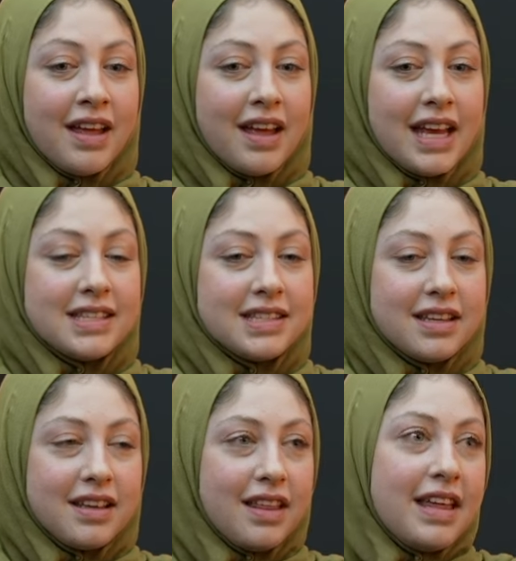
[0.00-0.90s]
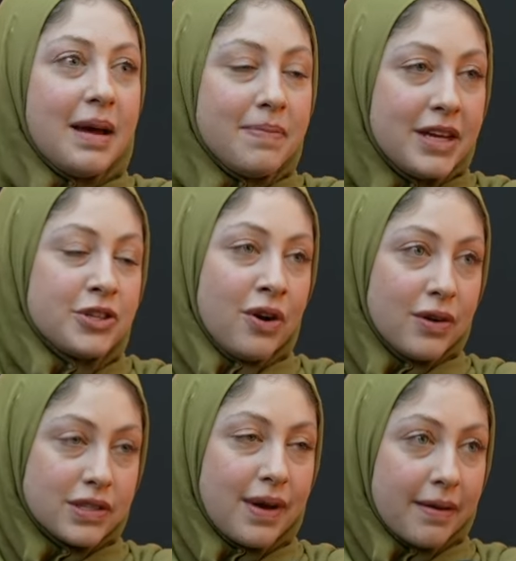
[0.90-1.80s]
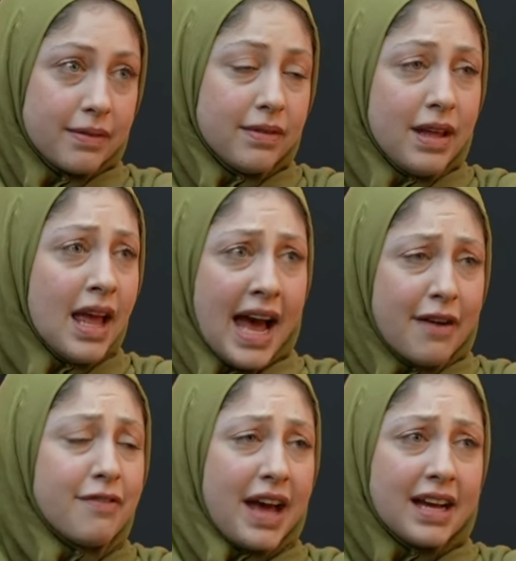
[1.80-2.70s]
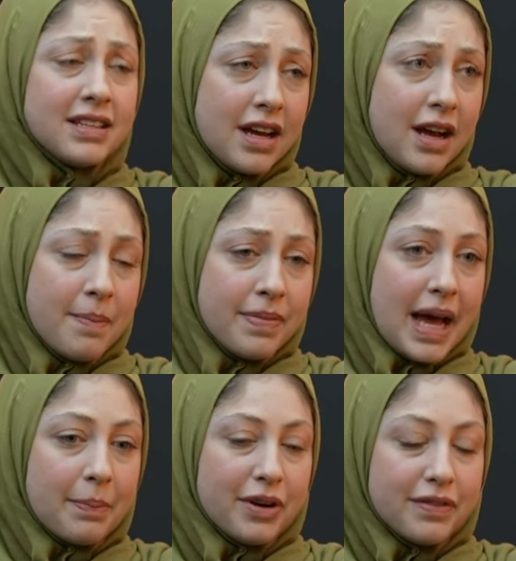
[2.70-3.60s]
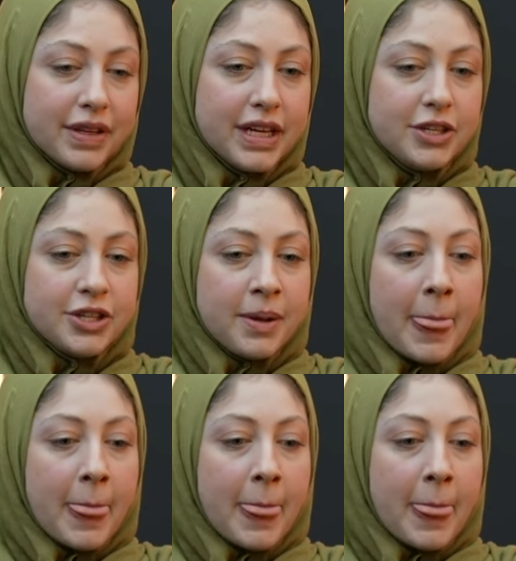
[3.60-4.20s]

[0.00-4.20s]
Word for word: it's them that should also ha- have that mm. um, that privilege.